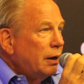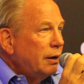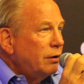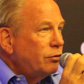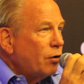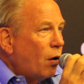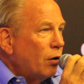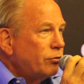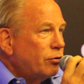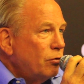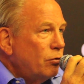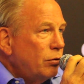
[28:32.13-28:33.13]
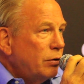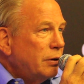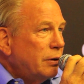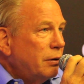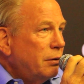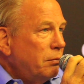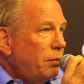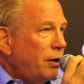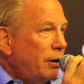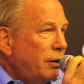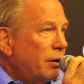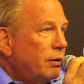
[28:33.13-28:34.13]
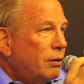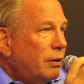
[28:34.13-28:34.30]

is also being